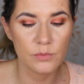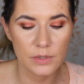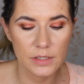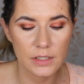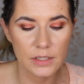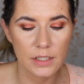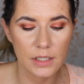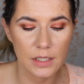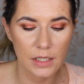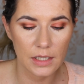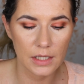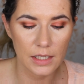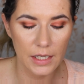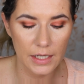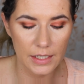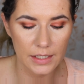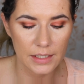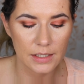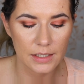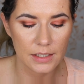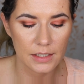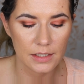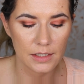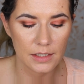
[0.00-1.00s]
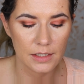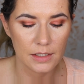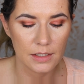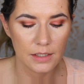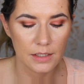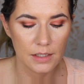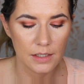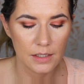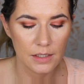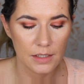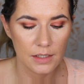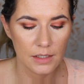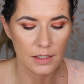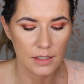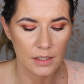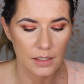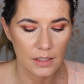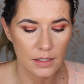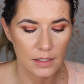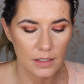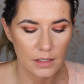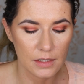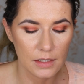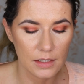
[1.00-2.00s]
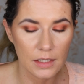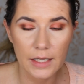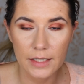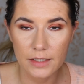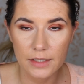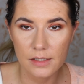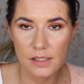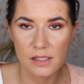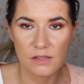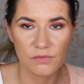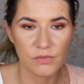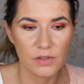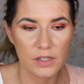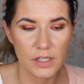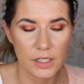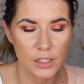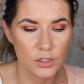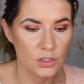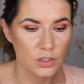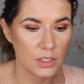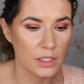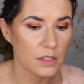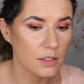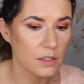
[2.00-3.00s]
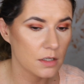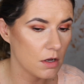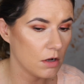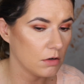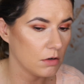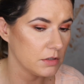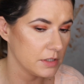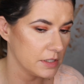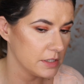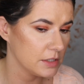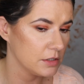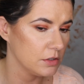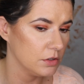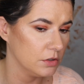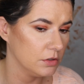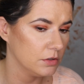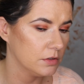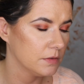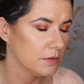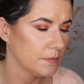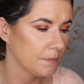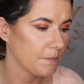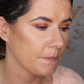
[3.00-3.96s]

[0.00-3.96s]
really like like this foundation, and the color is good.